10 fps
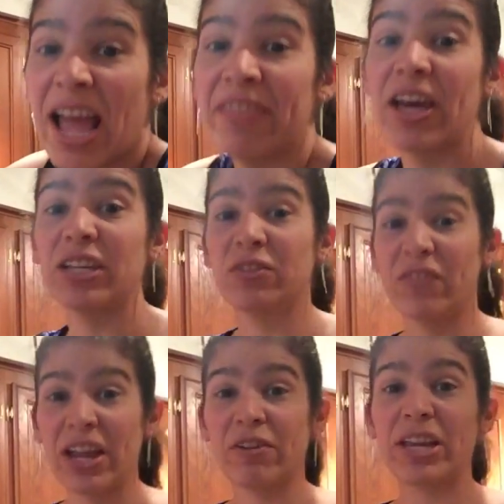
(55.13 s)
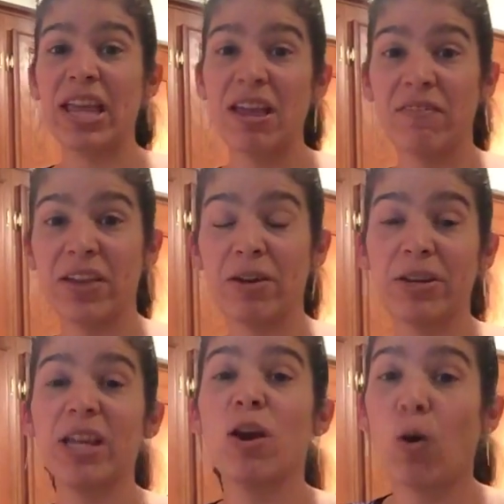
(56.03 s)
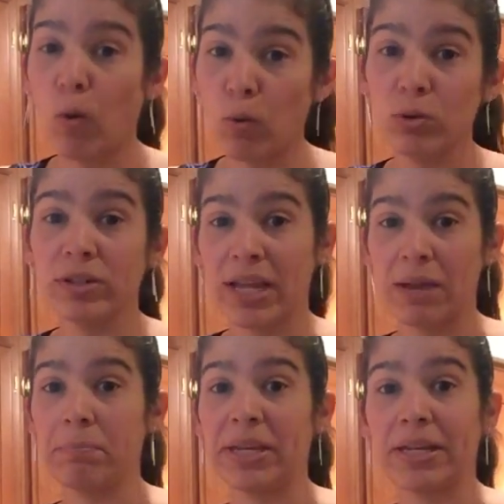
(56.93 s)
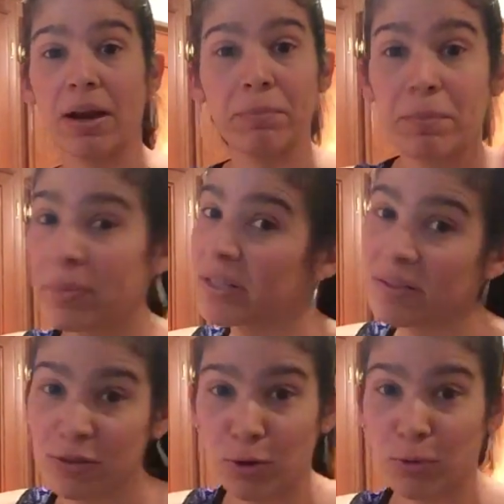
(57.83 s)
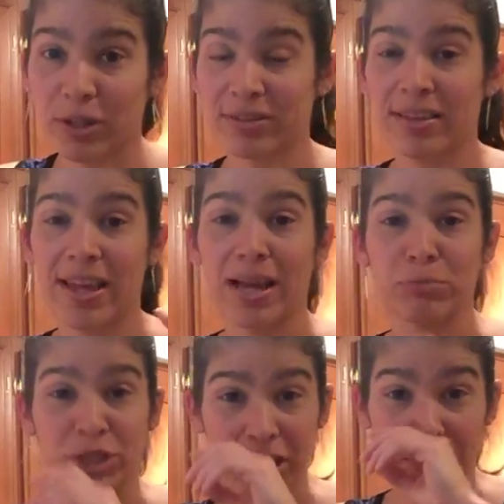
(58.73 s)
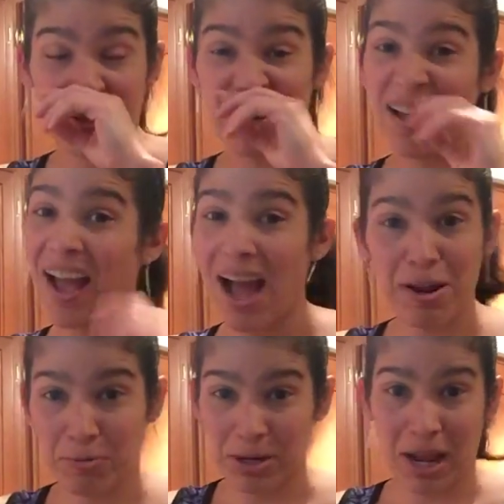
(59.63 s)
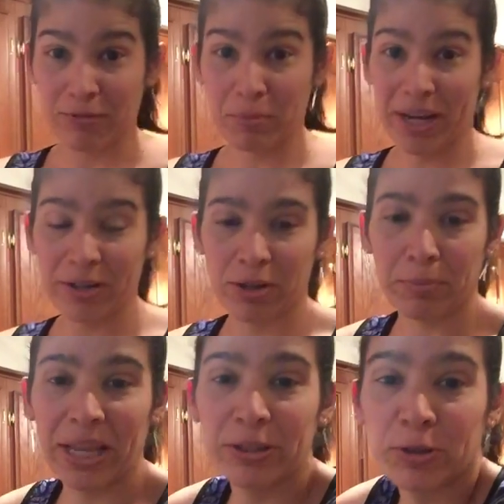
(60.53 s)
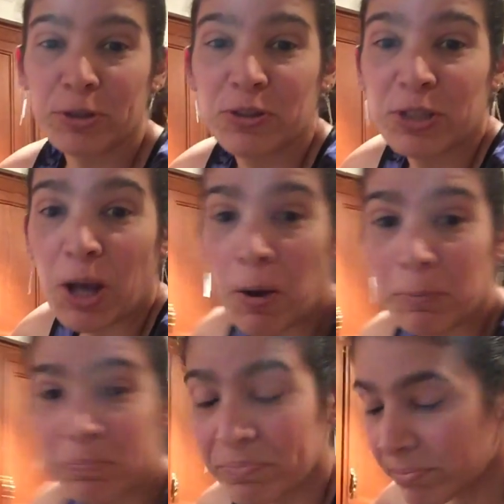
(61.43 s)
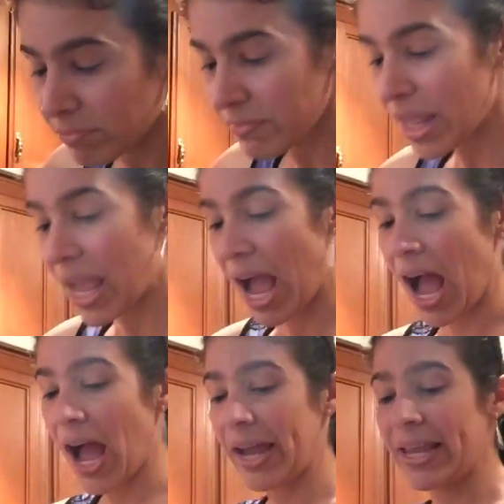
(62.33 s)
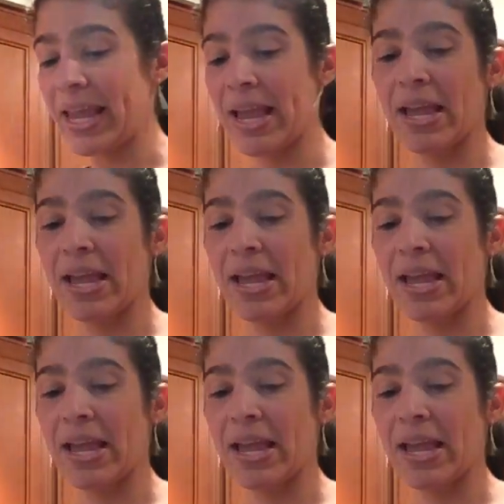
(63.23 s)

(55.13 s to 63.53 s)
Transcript: that is very, very old and beat up, but still works. And I'm cheap. I don't wanna have to buy another blender. So I